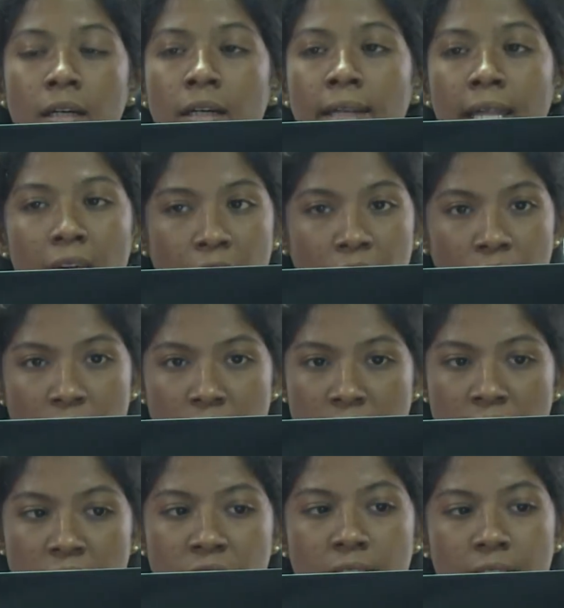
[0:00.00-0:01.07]

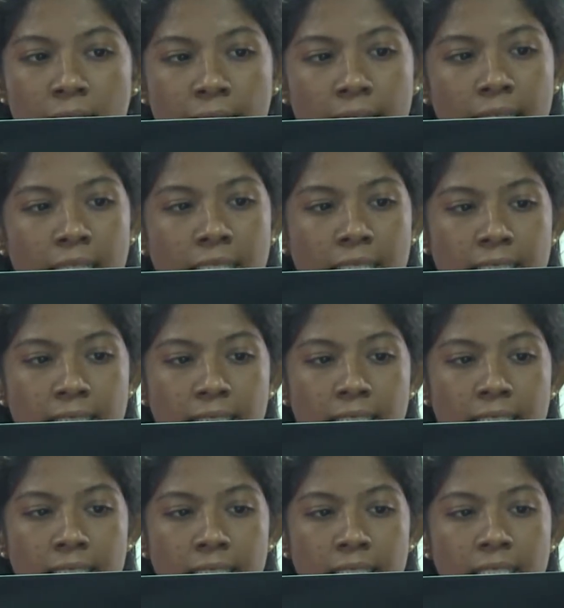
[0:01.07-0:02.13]
diagnosis of the renal
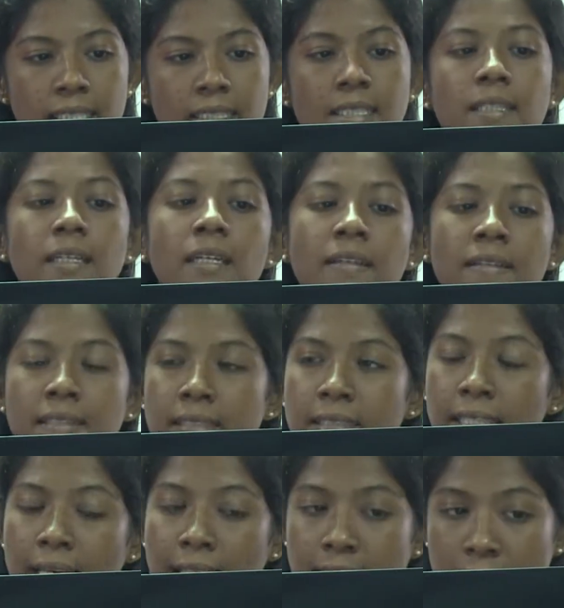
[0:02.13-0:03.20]
diseases,
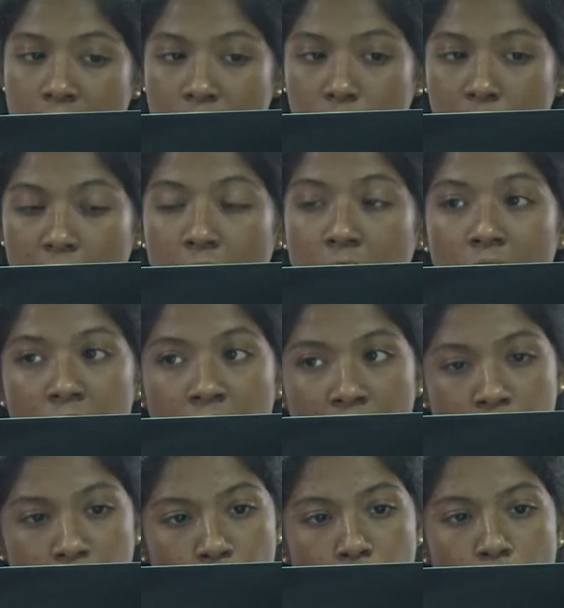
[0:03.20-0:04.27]
risk assessment,
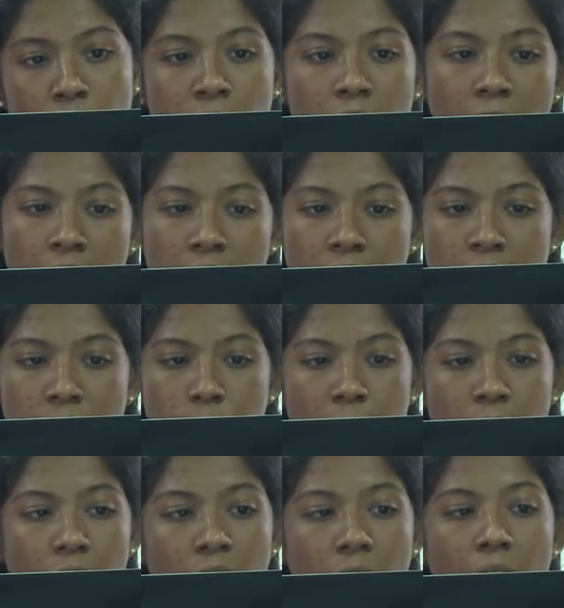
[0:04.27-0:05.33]
drug dose
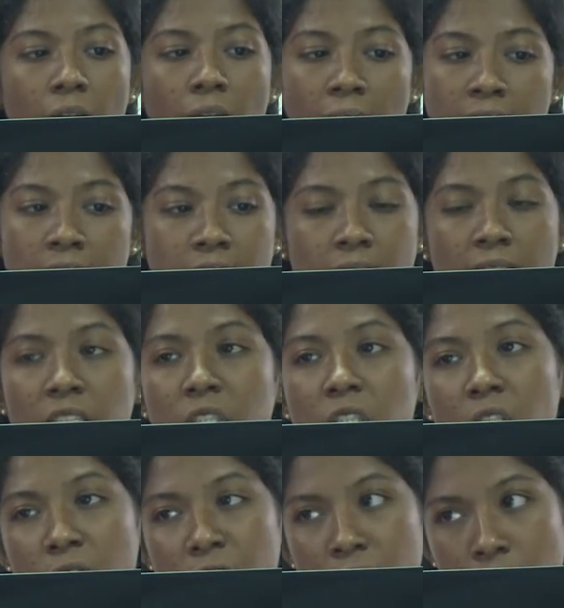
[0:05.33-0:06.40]
adjustment, and
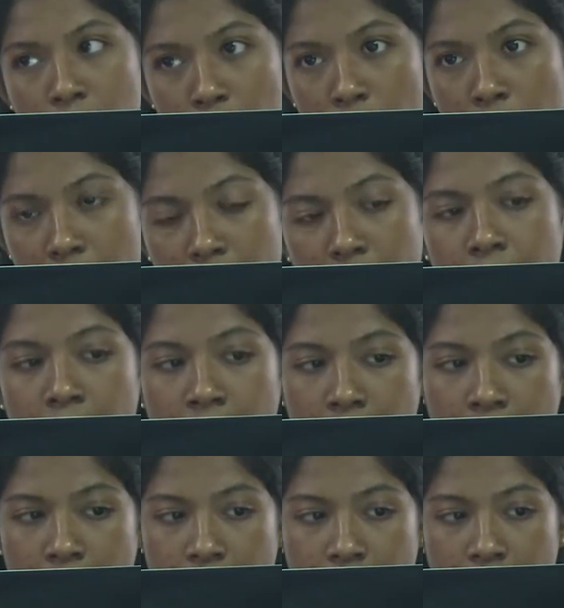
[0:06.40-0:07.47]
staging of the chronic
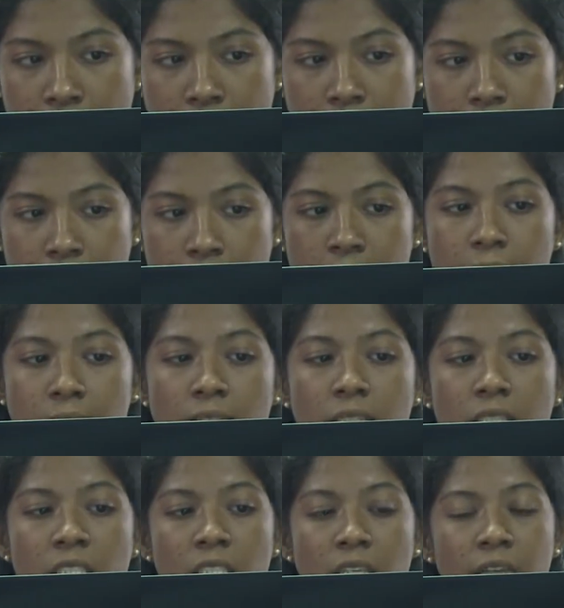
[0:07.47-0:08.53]
kidney diseases.
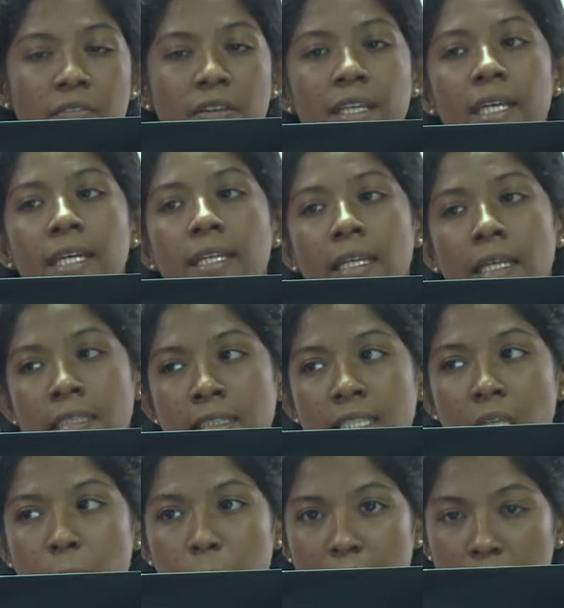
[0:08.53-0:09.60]
Jaffe and
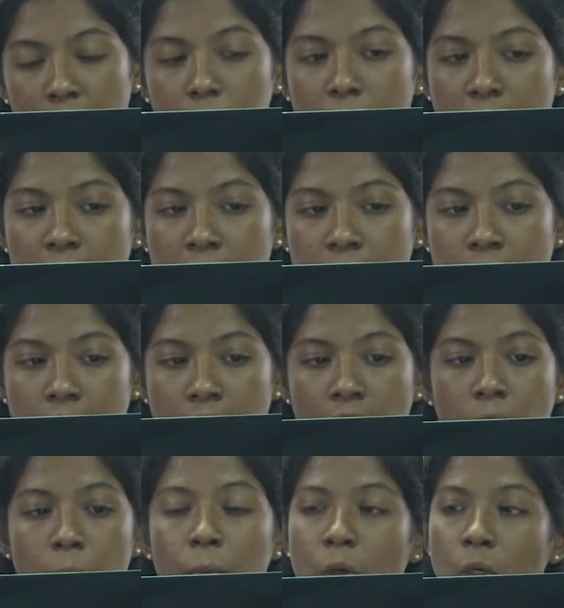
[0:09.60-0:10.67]
enzymatic methods
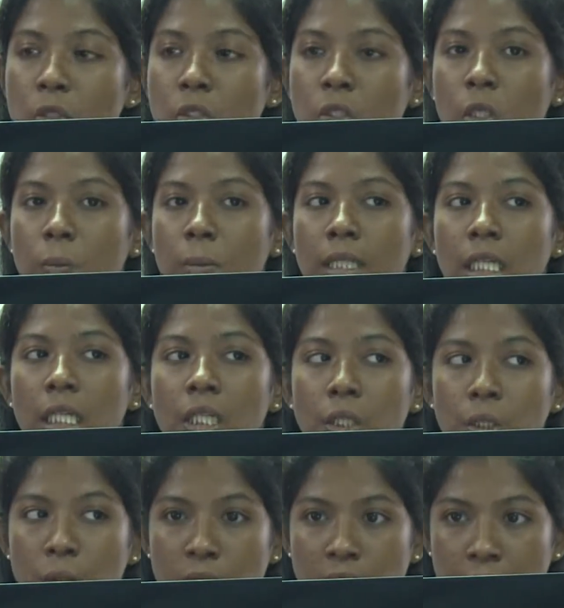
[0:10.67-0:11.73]
are most
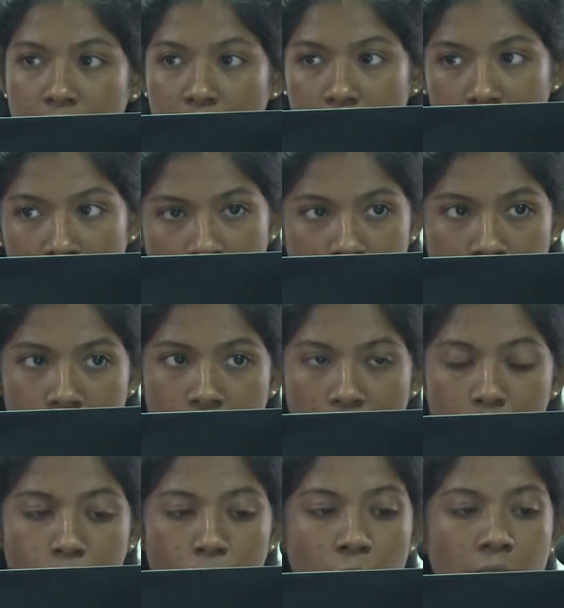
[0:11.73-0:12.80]
commonly used in the clinical
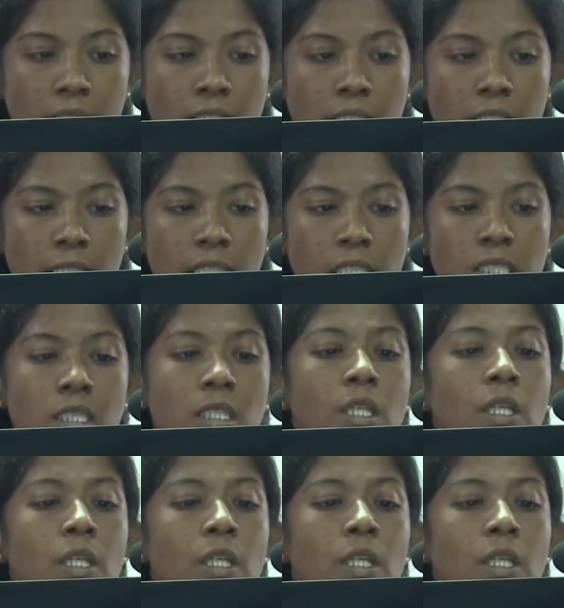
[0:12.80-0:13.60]
laboratories